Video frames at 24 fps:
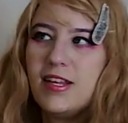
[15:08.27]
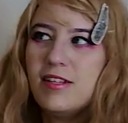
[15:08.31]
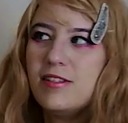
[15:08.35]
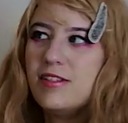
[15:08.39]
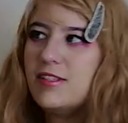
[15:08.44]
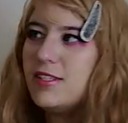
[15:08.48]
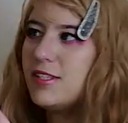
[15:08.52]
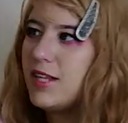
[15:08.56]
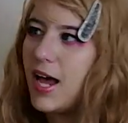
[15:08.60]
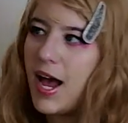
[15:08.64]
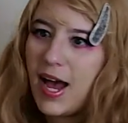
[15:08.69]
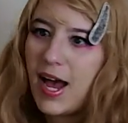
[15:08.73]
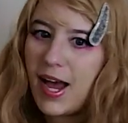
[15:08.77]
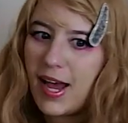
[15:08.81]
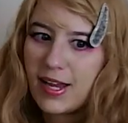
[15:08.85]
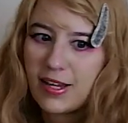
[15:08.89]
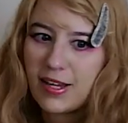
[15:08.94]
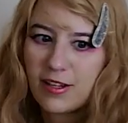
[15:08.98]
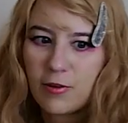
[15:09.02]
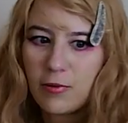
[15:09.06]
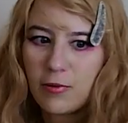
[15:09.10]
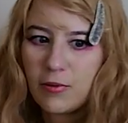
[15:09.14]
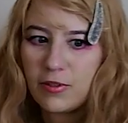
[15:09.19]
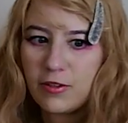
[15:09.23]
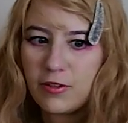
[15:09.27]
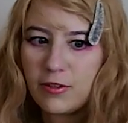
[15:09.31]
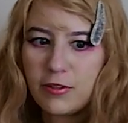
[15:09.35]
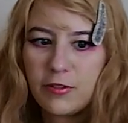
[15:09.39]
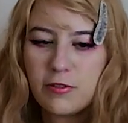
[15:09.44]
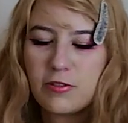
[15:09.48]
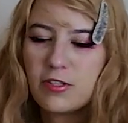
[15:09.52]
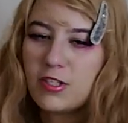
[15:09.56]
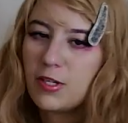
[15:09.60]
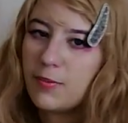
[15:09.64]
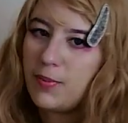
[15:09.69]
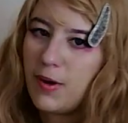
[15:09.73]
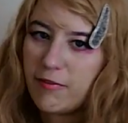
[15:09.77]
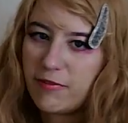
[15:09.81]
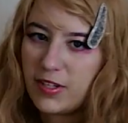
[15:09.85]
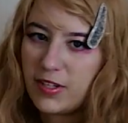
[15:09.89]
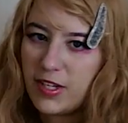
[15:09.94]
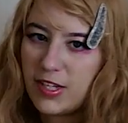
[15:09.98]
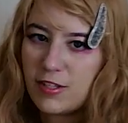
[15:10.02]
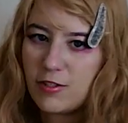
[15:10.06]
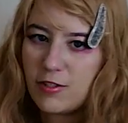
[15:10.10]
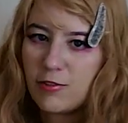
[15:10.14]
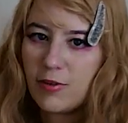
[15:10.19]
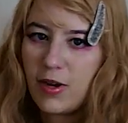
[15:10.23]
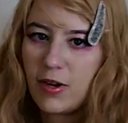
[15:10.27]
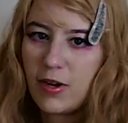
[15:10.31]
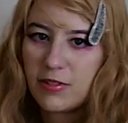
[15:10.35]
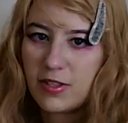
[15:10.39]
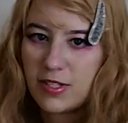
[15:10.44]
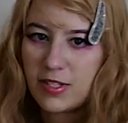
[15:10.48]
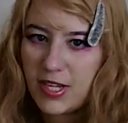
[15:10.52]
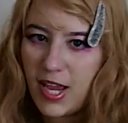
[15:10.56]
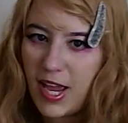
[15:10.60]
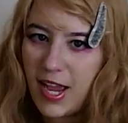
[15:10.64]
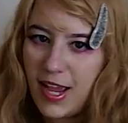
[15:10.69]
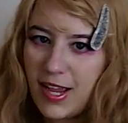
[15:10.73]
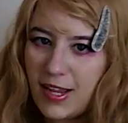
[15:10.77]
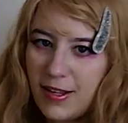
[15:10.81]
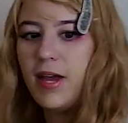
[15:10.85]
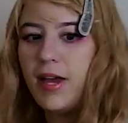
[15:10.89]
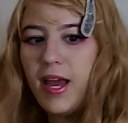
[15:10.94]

sag or lose their puffiness throughout the day.